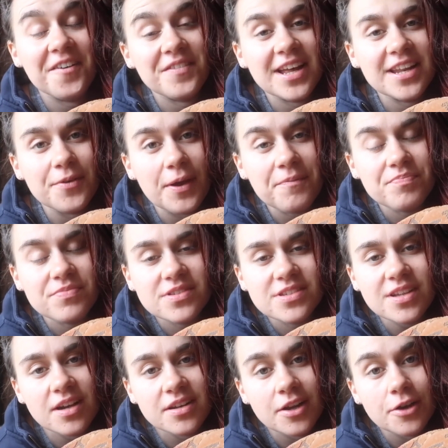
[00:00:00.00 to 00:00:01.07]
um, anyway,
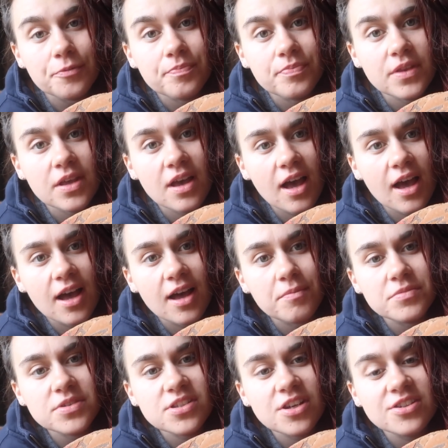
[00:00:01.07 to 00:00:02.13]
side note.
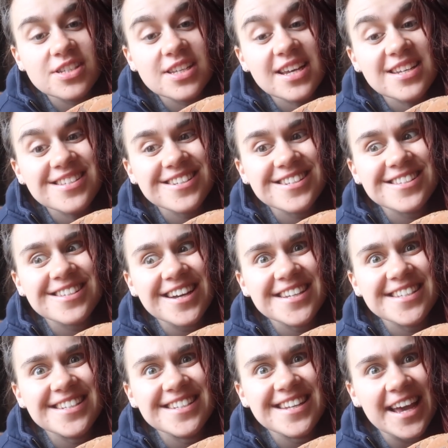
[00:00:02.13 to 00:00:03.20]
Um, so today is an
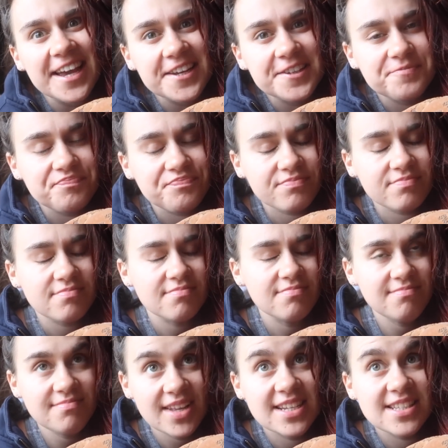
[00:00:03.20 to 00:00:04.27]
exciting day.
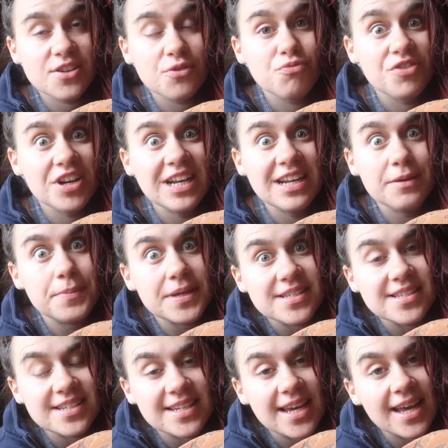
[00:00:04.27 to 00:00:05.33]
It's a really
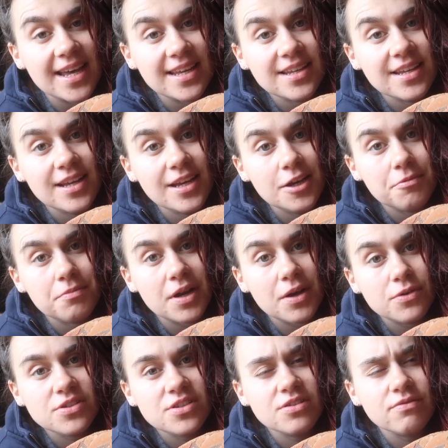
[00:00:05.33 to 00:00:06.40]
busy day but I
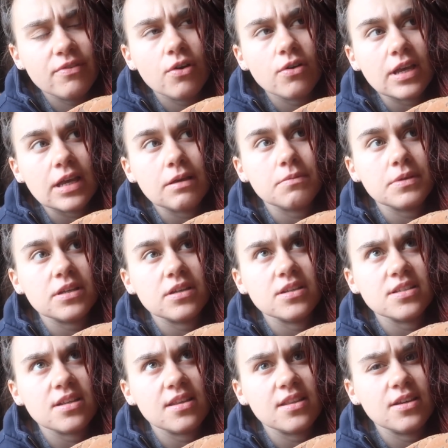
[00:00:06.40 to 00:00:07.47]
wanted to vlog it
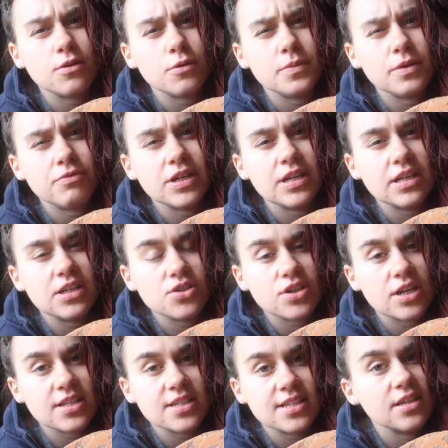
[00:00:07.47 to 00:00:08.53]
because I think it would be really
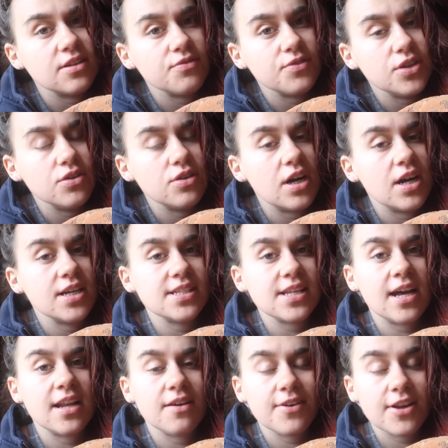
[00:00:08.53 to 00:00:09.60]
interesting for you guys
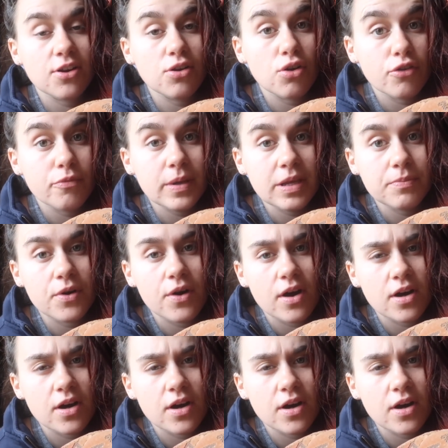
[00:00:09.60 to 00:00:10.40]
and I've had a lot of people